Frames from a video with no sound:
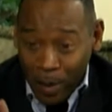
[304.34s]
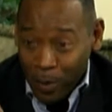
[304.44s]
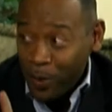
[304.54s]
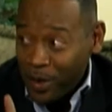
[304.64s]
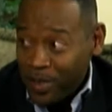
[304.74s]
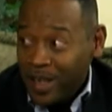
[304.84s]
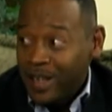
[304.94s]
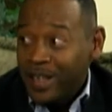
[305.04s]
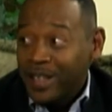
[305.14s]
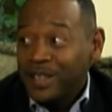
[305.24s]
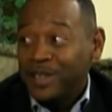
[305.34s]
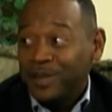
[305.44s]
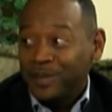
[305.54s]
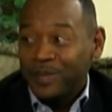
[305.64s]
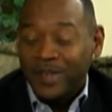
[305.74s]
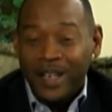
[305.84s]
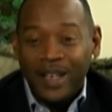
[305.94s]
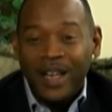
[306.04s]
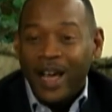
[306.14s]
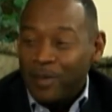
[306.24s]
number one thing is
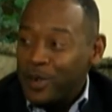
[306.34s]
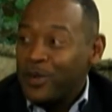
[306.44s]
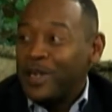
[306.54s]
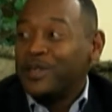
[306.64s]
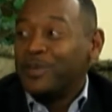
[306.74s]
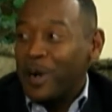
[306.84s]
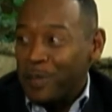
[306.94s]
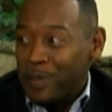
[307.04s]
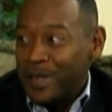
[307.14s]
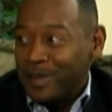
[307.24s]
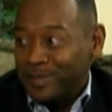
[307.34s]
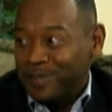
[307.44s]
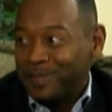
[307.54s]
they got to be crazy about me.